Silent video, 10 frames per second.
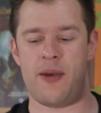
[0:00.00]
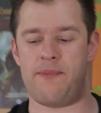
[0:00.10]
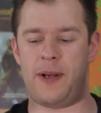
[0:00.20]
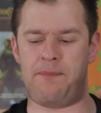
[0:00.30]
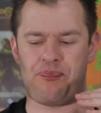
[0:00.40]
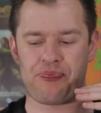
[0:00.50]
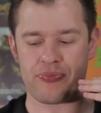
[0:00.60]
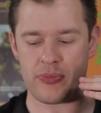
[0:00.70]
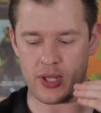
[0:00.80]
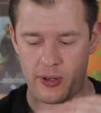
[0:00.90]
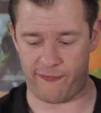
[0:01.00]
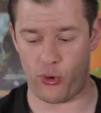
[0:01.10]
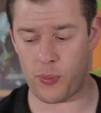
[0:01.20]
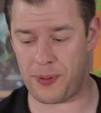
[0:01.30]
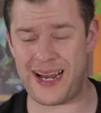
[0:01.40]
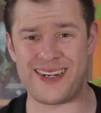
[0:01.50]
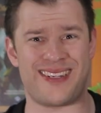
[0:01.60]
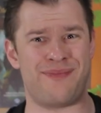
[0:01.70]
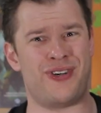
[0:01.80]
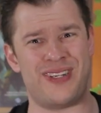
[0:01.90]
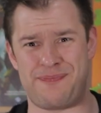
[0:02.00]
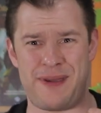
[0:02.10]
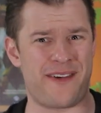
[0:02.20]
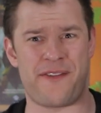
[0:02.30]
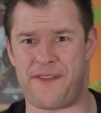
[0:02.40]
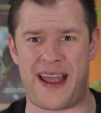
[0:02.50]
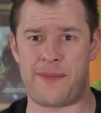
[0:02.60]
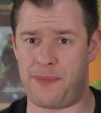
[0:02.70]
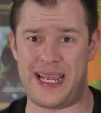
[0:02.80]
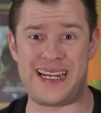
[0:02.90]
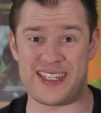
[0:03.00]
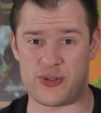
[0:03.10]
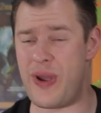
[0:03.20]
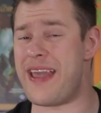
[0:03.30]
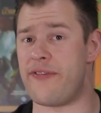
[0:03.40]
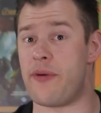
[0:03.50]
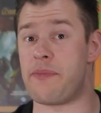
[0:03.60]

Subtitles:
But 4 players, I'm not as big of a fan of playing this with